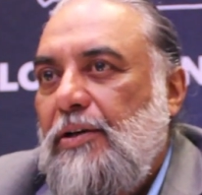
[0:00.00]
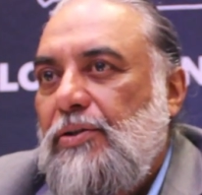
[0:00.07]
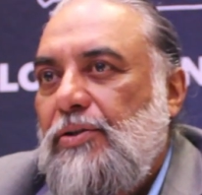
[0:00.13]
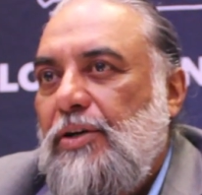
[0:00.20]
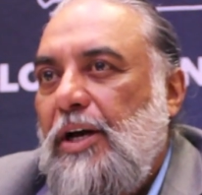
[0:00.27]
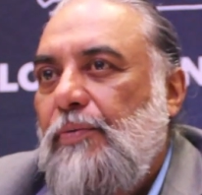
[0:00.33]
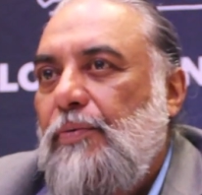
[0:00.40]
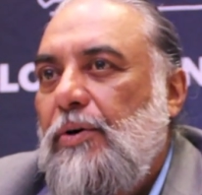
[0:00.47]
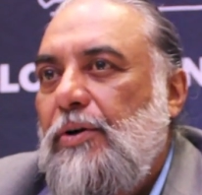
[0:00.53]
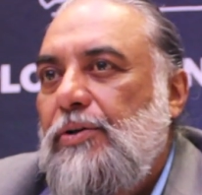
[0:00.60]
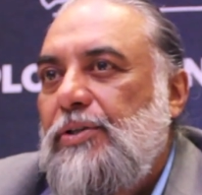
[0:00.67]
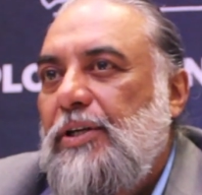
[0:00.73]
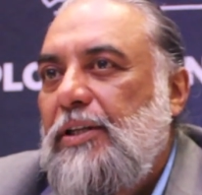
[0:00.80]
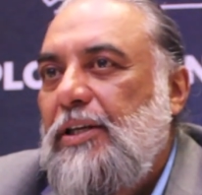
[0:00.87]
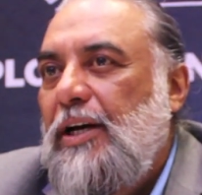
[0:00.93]
So I
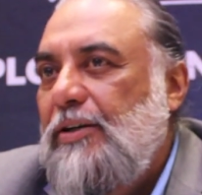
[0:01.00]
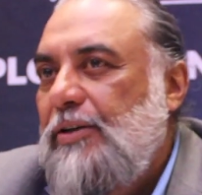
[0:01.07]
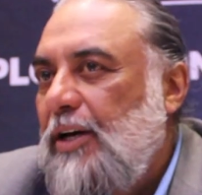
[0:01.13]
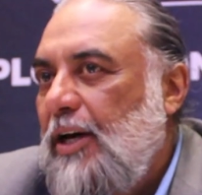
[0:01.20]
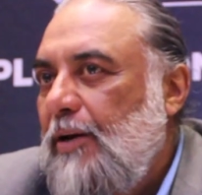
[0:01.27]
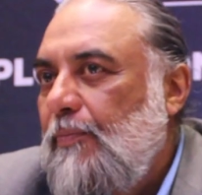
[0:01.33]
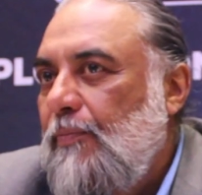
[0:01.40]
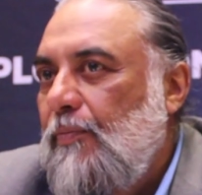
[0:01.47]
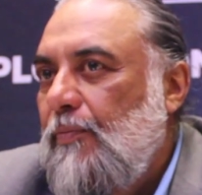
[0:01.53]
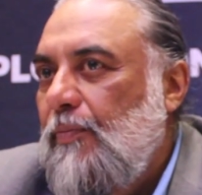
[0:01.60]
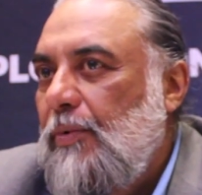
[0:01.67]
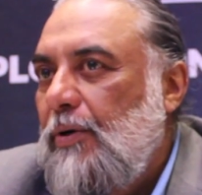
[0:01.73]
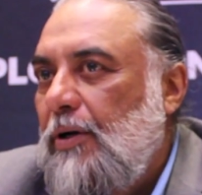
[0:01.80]
was at that time